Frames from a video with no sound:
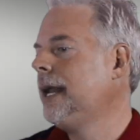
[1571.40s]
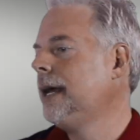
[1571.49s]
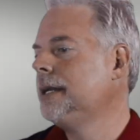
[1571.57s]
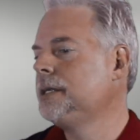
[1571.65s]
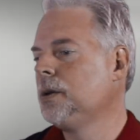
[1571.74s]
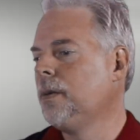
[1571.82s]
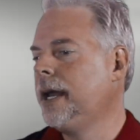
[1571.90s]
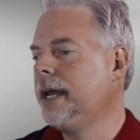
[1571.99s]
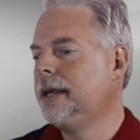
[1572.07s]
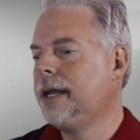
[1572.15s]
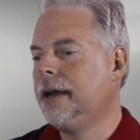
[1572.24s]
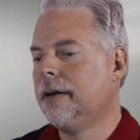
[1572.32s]
And it's
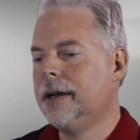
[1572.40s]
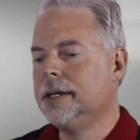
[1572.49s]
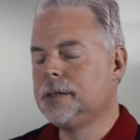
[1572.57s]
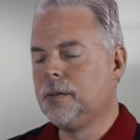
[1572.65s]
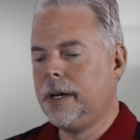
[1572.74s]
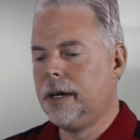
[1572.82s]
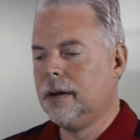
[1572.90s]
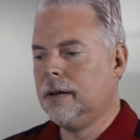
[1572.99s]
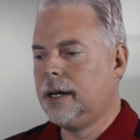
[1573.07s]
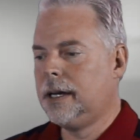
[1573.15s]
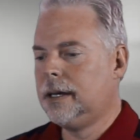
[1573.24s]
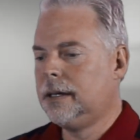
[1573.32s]
great in areas
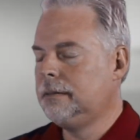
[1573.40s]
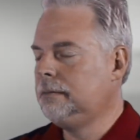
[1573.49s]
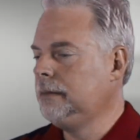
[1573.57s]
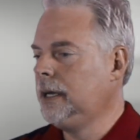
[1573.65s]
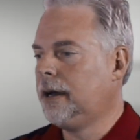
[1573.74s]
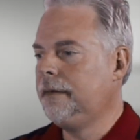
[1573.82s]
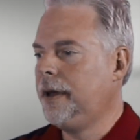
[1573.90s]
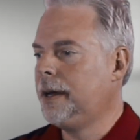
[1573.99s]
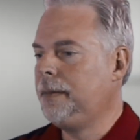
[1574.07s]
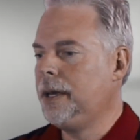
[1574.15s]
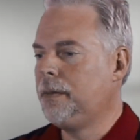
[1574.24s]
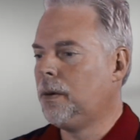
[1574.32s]
where, I've
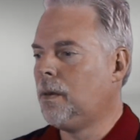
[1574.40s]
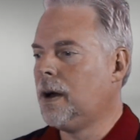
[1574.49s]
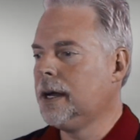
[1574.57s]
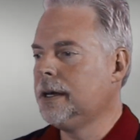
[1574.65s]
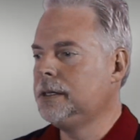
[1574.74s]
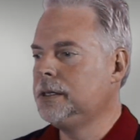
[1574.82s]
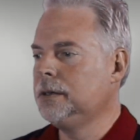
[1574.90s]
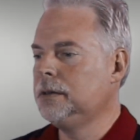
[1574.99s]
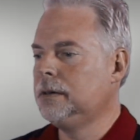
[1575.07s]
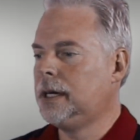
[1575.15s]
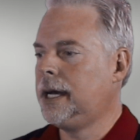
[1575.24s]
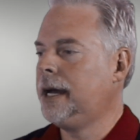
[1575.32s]
had people walk
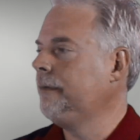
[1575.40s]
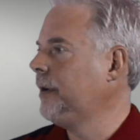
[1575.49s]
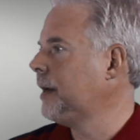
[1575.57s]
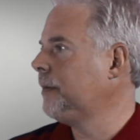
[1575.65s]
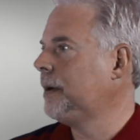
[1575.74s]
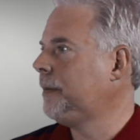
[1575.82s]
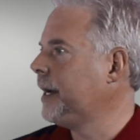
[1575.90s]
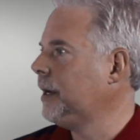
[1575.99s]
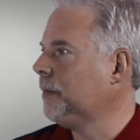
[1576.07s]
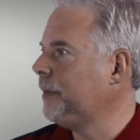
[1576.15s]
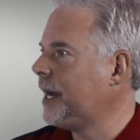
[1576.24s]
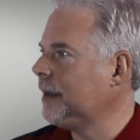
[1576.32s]
into, I've got one in my
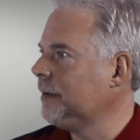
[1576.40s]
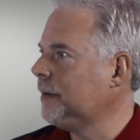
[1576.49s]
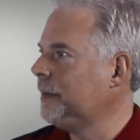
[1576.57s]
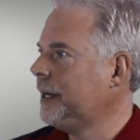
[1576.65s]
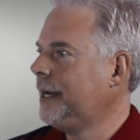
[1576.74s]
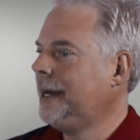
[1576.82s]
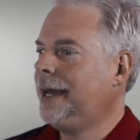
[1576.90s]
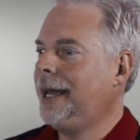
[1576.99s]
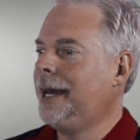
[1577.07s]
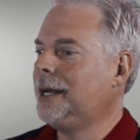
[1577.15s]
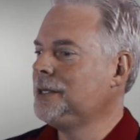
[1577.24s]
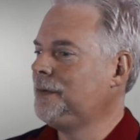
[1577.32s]
own bathroom.
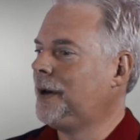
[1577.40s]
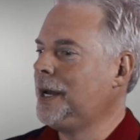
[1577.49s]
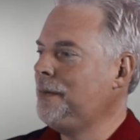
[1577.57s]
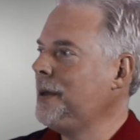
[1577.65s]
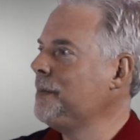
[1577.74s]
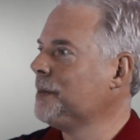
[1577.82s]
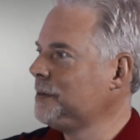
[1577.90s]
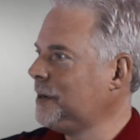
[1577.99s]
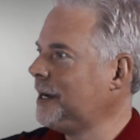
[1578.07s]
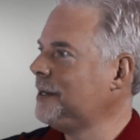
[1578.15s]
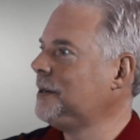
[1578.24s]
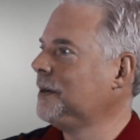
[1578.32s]
And it's funny, people
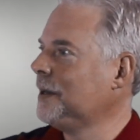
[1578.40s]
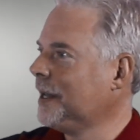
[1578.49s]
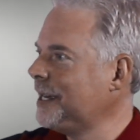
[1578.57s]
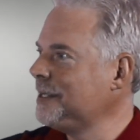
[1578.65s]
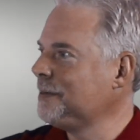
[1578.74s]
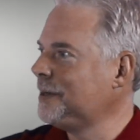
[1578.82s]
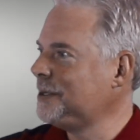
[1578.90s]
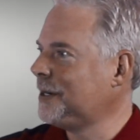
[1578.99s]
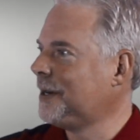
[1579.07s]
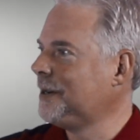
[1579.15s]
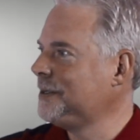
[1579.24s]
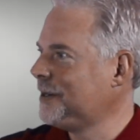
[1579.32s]
try to turn the light switch
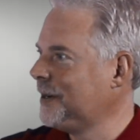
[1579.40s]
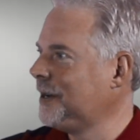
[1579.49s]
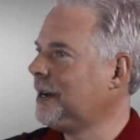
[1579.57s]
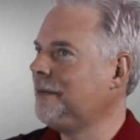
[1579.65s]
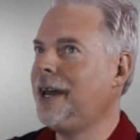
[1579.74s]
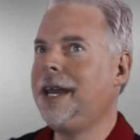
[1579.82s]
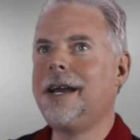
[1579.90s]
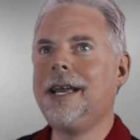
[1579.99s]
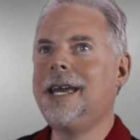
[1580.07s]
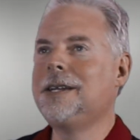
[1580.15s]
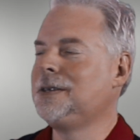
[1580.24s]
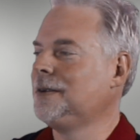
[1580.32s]
on or turn it off. Hey, I
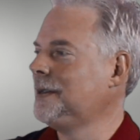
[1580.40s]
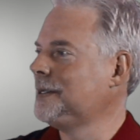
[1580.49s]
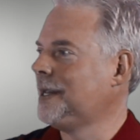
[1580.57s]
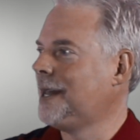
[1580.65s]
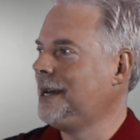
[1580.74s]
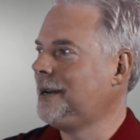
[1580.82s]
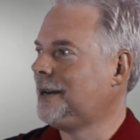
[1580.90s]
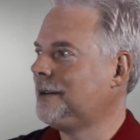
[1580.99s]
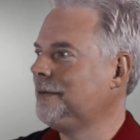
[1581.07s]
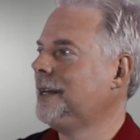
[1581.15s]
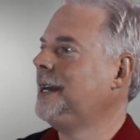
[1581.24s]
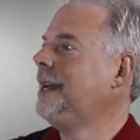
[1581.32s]
can't turn this light
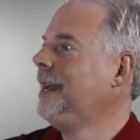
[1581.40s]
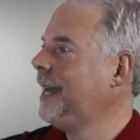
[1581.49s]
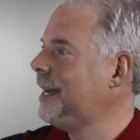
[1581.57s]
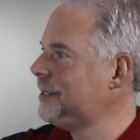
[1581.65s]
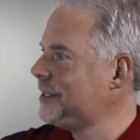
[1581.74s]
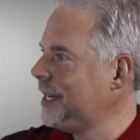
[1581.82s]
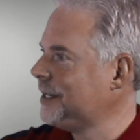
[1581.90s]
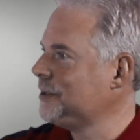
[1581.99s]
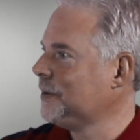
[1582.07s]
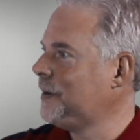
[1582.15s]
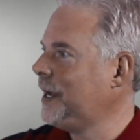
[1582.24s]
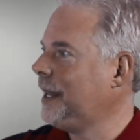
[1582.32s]
off. And it's
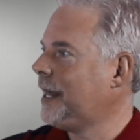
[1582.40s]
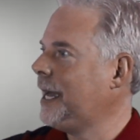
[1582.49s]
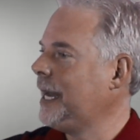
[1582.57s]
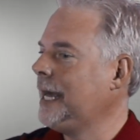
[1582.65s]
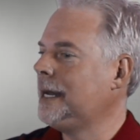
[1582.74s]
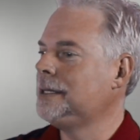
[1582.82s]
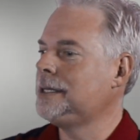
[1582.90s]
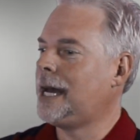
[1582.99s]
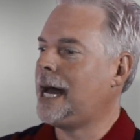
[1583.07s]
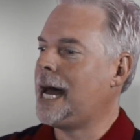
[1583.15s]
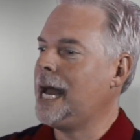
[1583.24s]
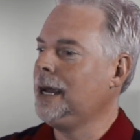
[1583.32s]
natural daylight. And it's a
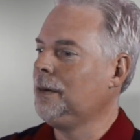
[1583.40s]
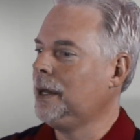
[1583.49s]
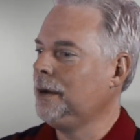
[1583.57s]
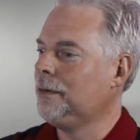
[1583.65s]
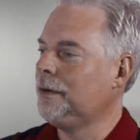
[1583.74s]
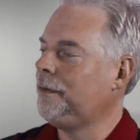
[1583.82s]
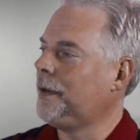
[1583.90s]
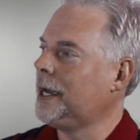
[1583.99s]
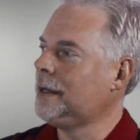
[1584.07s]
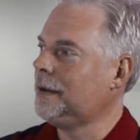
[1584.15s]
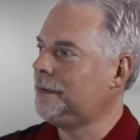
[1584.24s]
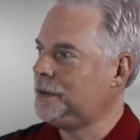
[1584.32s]
highly
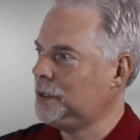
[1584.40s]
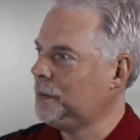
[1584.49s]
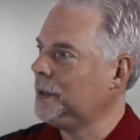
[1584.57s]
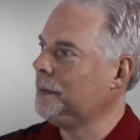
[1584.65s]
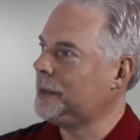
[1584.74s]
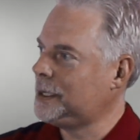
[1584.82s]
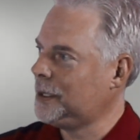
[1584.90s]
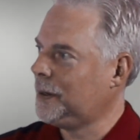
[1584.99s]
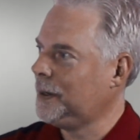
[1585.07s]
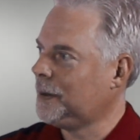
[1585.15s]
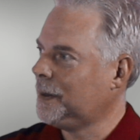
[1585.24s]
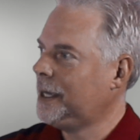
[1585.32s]
reflective tubing
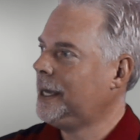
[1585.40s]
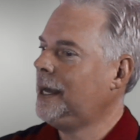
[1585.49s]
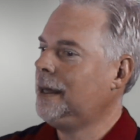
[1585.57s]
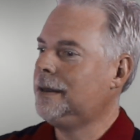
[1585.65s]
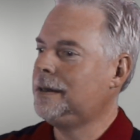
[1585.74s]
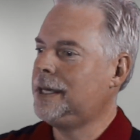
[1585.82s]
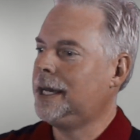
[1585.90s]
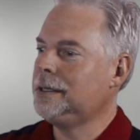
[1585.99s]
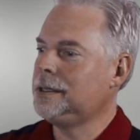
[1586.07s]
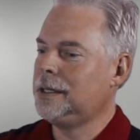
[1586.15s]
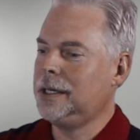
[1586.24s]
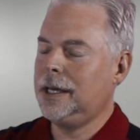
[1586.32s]
material that
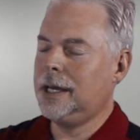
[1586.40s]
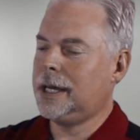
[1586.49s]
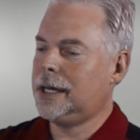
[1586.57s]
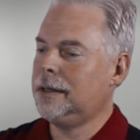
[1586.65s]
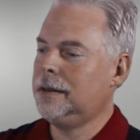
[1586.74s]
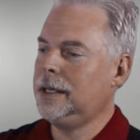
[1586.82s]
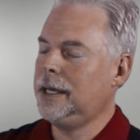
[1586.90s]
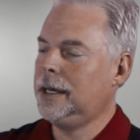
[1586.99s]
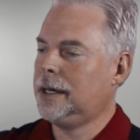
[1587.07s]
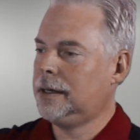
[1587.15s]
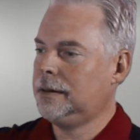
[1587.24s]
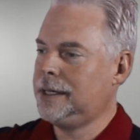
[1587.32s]
takes
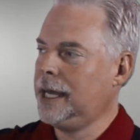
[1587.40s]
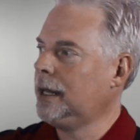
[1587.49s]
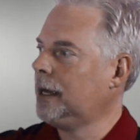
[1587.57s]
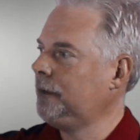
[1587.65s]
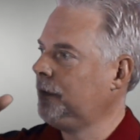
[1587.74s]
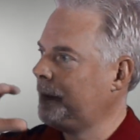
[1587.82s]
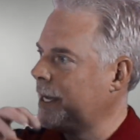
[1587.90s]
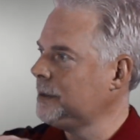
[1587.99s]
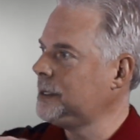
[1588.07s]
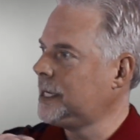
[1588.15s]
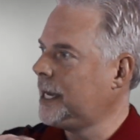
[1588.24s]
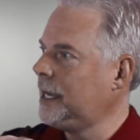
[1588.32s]
the daylight from
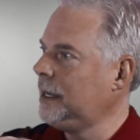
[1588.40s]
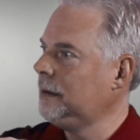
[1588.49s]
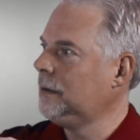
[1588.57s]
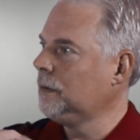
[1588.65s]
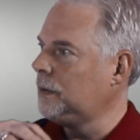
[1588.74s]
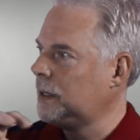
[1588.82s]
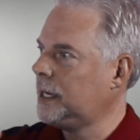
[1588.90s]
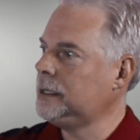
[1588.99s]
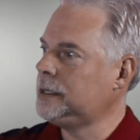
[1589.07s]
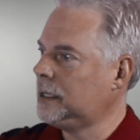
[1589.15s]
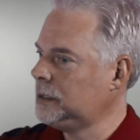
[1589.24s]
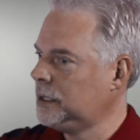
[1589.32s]
outside through a
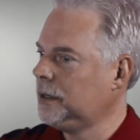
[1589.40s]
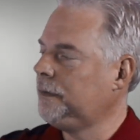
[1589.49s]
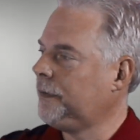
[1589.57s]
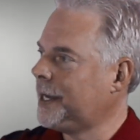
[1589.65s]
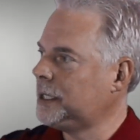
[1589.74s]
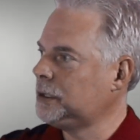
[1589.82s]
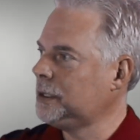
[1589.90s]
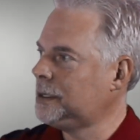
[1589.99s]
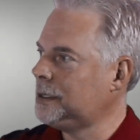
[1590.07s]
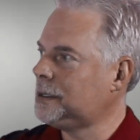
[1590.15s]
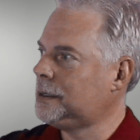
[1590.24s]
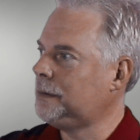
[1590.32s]
nice engineered flashing
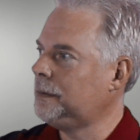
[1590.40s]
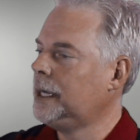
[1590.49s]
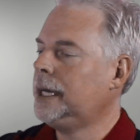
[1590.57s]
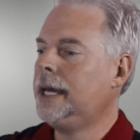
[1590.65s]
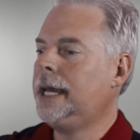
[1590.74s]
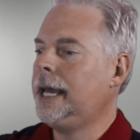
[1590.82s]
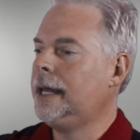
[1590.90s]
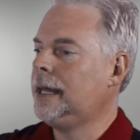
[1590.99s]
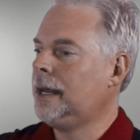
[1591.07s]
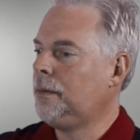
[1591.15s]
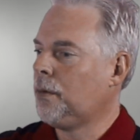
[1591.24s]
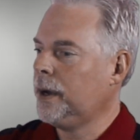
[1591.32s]
system, and
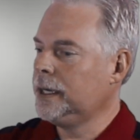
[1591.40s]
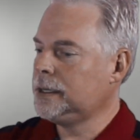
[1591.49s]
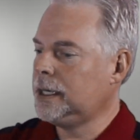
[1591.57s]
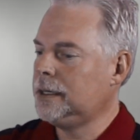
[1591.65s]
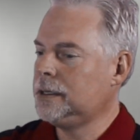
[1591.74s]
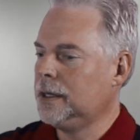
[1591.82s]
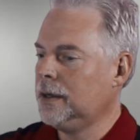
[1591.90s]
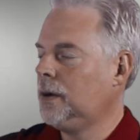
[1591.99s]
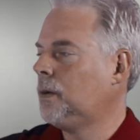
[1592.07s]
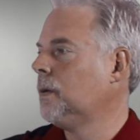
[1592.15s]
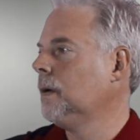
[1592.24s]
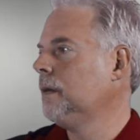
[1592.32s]
then it brings it into the
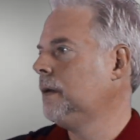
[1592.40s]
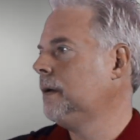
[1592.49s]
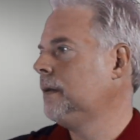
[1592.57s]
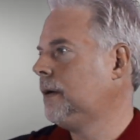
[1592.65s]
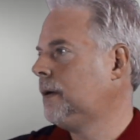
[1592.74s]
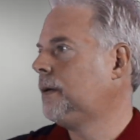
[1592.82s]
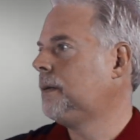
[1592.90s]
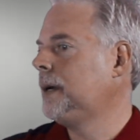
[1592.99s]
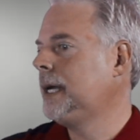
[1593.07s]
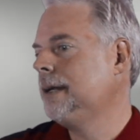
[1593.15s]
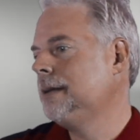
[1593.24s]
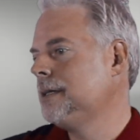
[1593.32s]
core of the home.
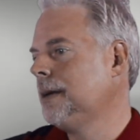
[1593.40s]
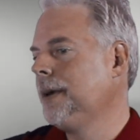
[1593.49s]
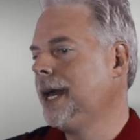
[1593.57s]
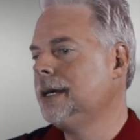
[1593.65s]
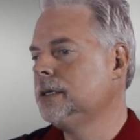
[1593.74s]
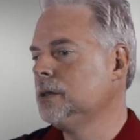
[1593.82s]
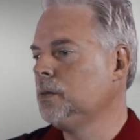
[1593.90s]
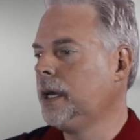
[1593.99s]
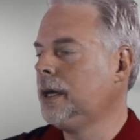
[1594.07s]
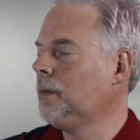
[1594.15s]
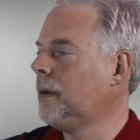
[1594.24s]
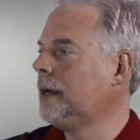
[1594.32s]
In some cases, we
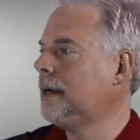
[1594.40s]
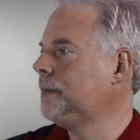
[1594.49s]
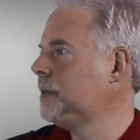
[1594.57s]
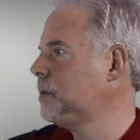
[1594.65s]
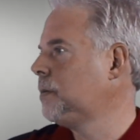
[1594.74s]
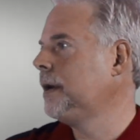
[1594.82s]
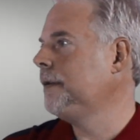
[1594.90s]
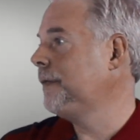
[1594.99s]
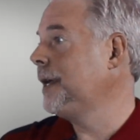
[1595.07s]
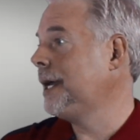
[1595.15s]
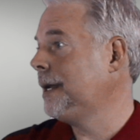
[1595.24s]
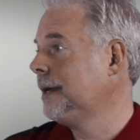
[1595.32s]
can run it up to 20
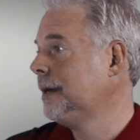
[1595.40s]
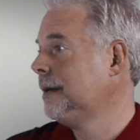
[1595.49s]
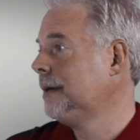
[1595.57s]
feet.